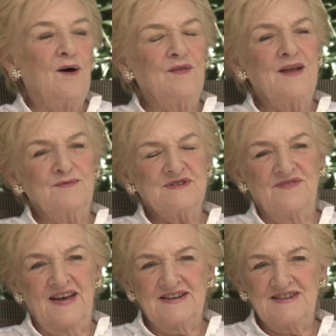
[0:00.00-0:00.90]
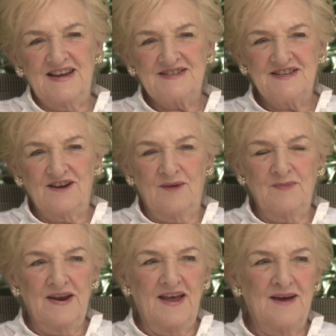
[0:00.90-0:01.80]
Oh, that was fantastic. I
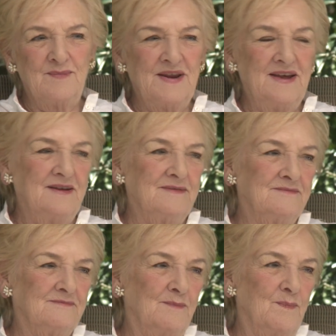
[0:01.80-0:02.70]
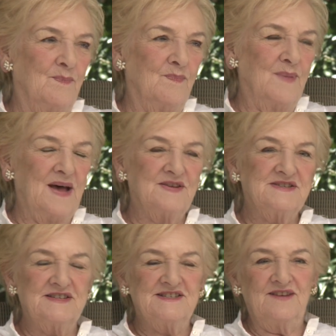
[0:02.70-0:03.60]
mean, how many mothers
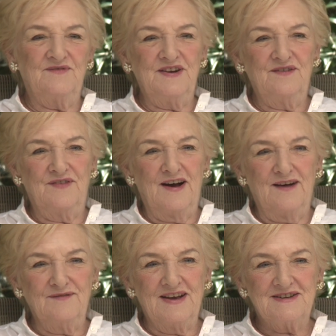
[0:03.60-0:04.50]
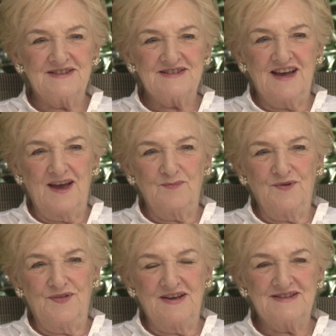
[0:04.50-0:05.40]
at 75 get to skate
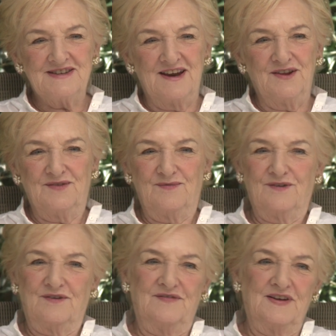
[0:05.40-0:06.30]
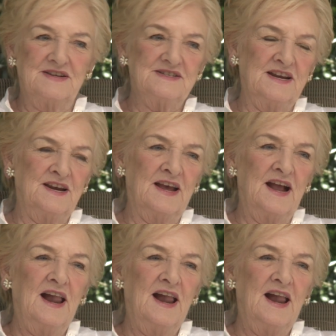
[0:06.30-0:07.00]
with their son at the Rockefeller Center?